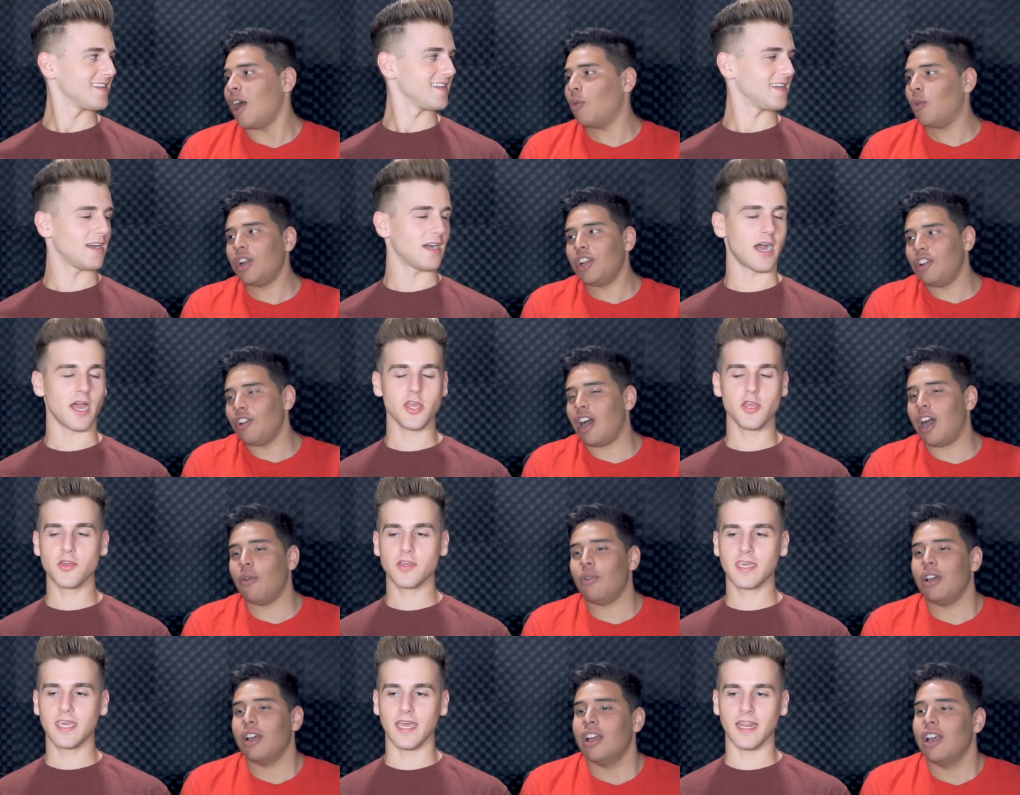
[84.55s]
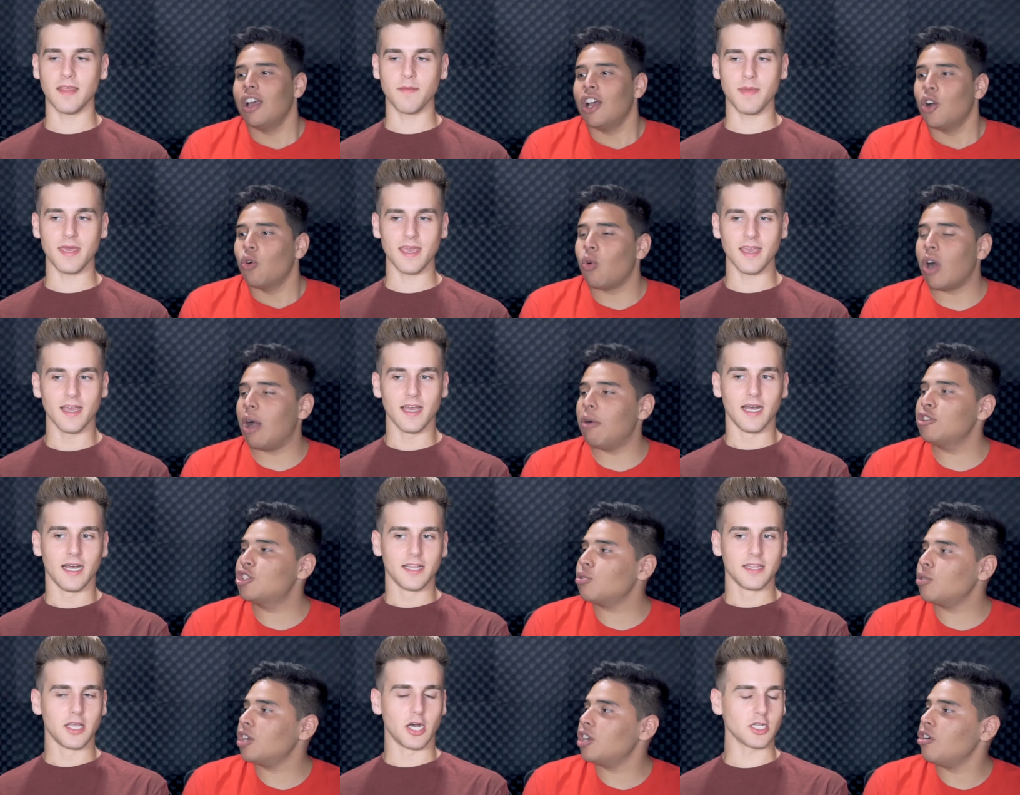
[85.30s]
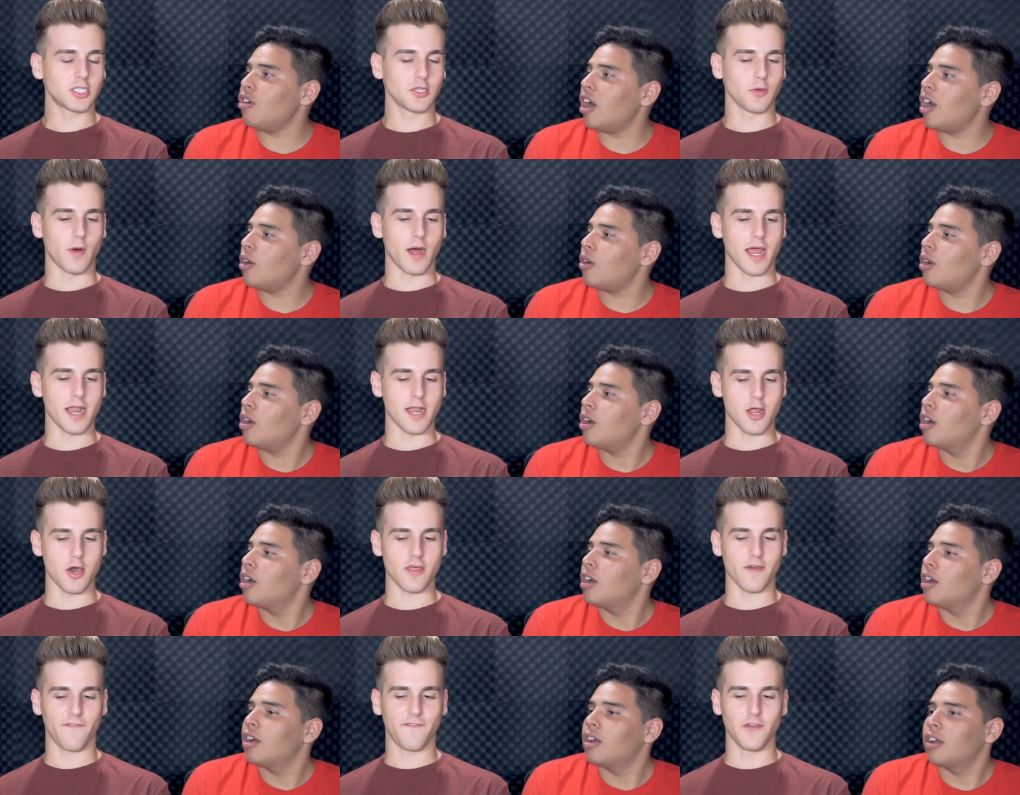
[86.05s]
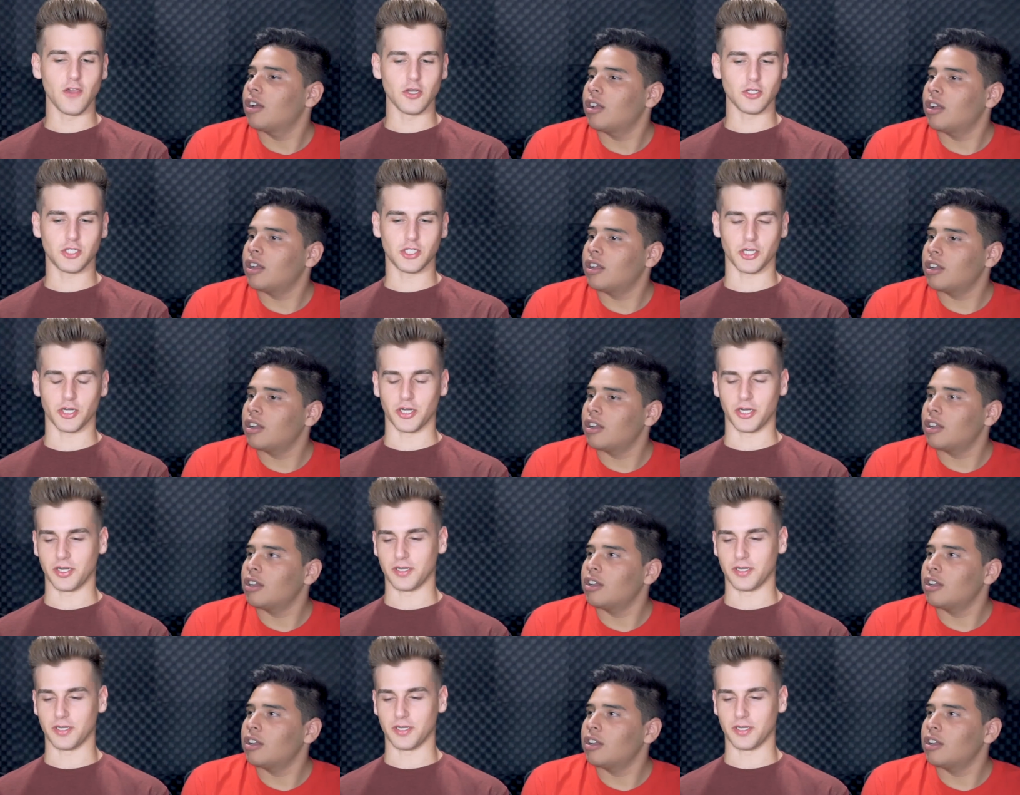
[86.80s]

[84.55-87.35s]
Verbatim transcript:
Speaker 1: I want to know. Are how, you kidding me? Why would you want to know? you want to know the future?